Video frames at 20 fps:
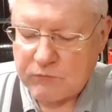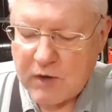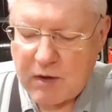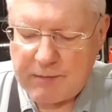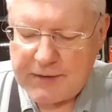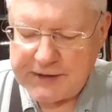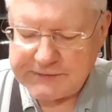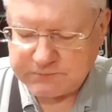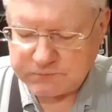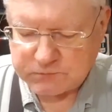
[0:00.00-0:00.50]
I
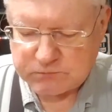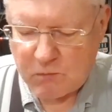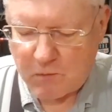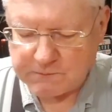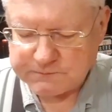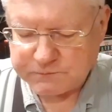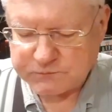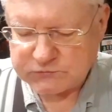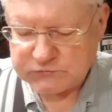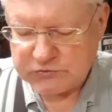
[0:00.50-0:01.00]
mean,
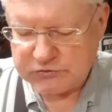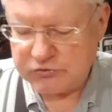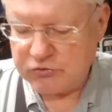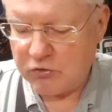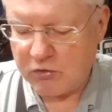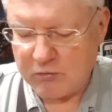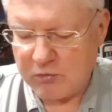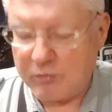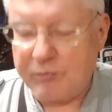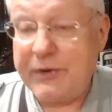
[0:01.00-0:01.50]

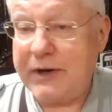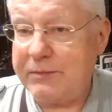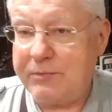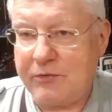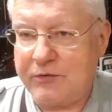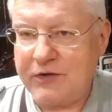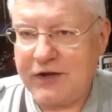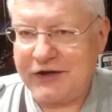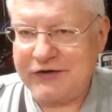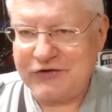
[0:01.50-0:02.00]
normal people
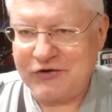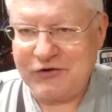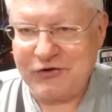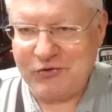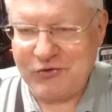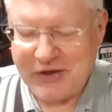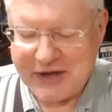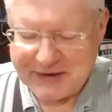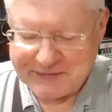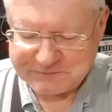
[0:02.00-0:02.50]
like to do
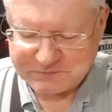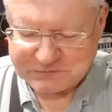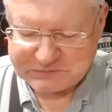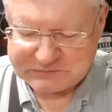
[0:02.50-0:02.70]
that.